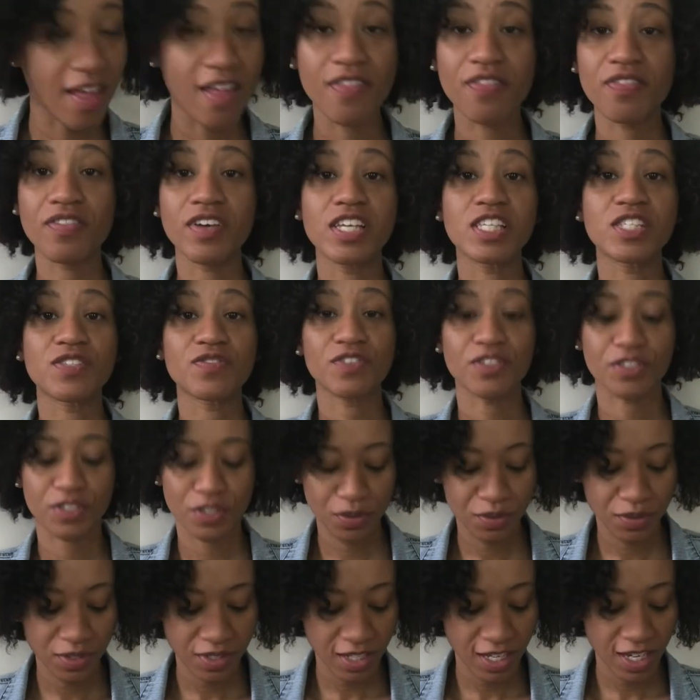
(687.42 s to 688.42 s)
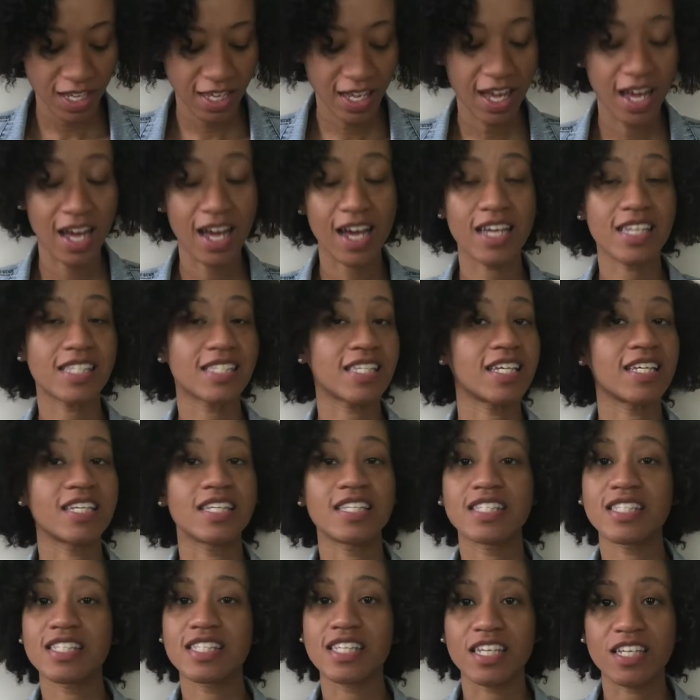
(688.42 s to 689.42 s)
thanks for tuning in, guys. And
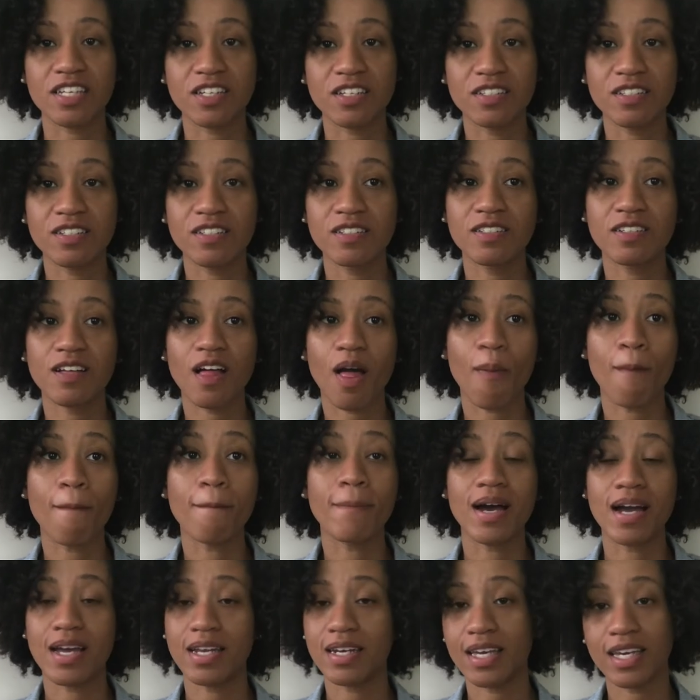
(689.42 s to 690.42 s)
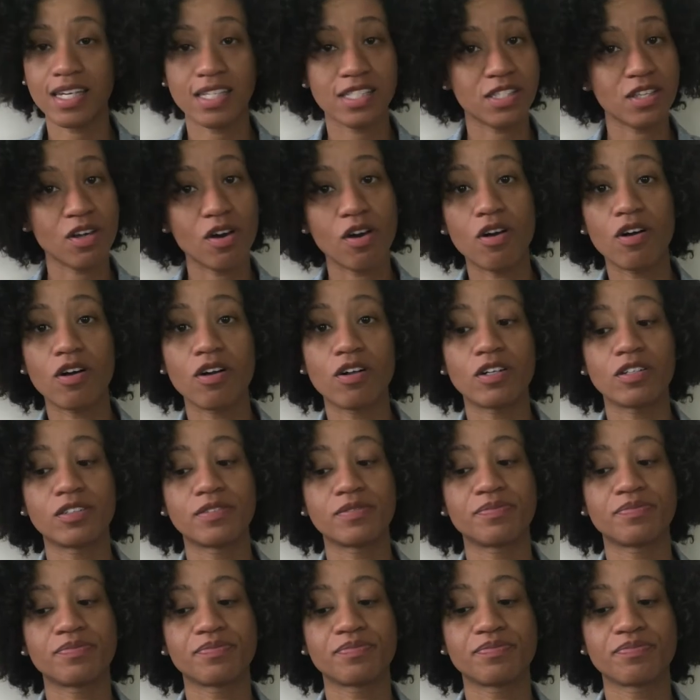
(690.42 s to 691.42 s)
until my next haul,
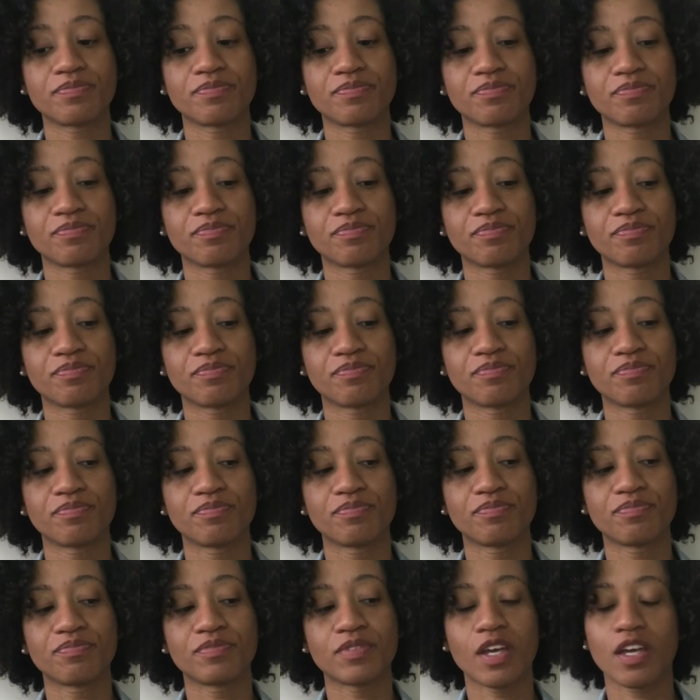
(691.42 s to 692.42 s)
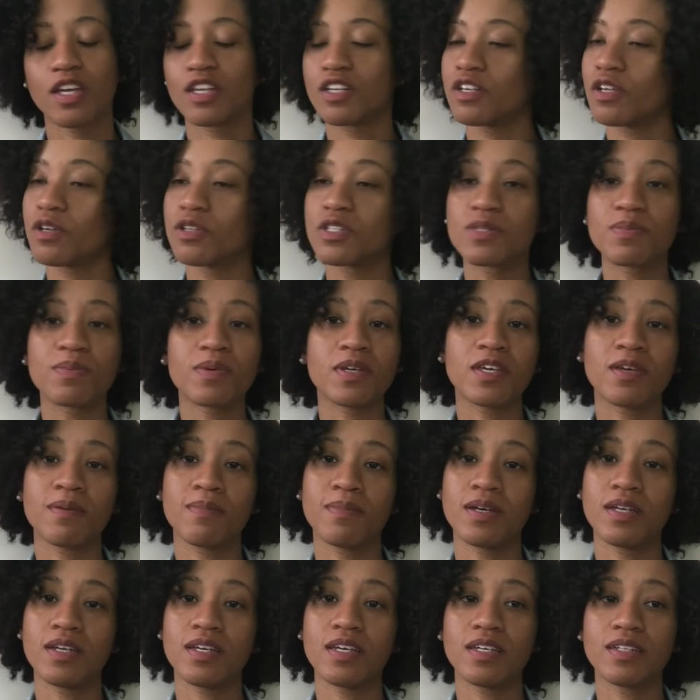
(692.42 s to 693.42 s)
don't spend your
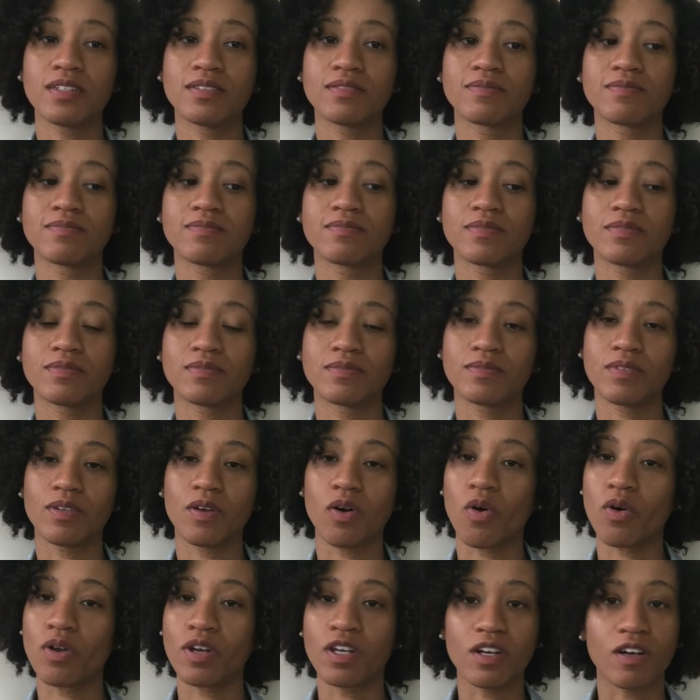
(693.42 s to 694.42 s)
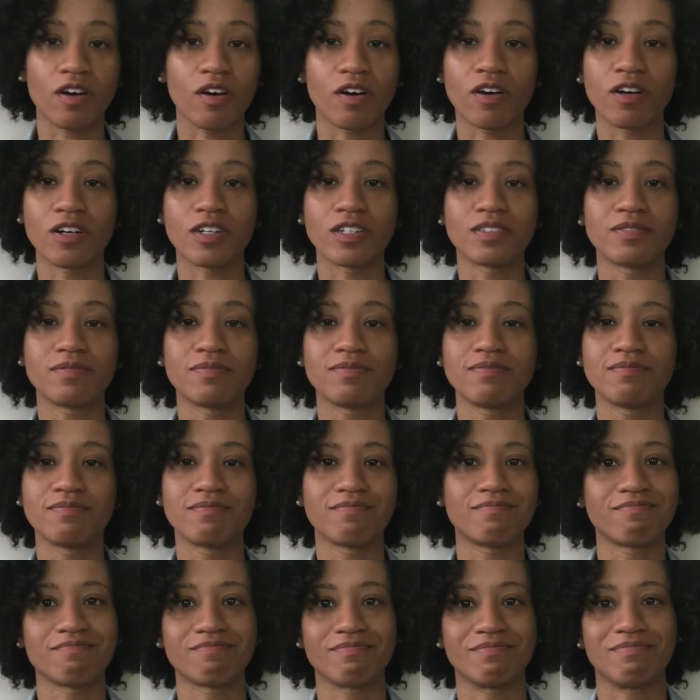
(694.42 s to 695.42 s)
money on it all.
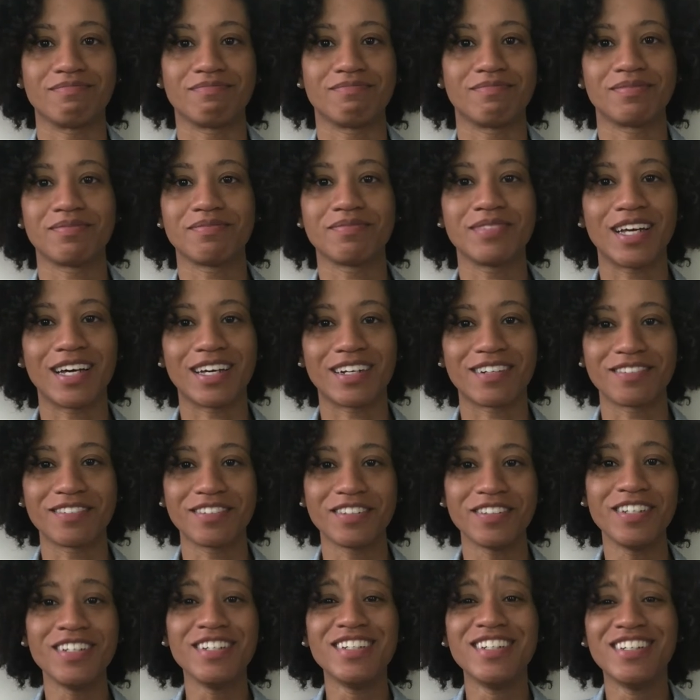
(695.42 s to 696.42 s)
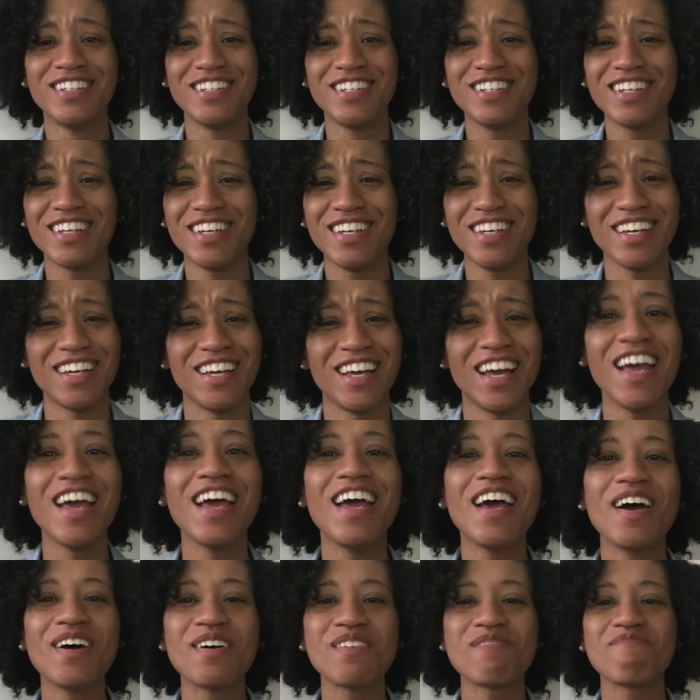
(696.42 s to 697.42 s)
I don't know.
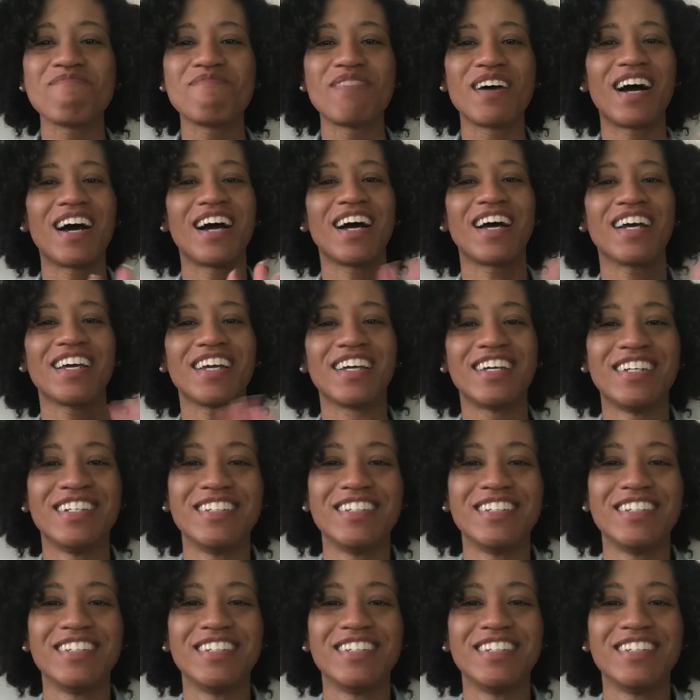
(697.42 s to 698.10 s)
Bye.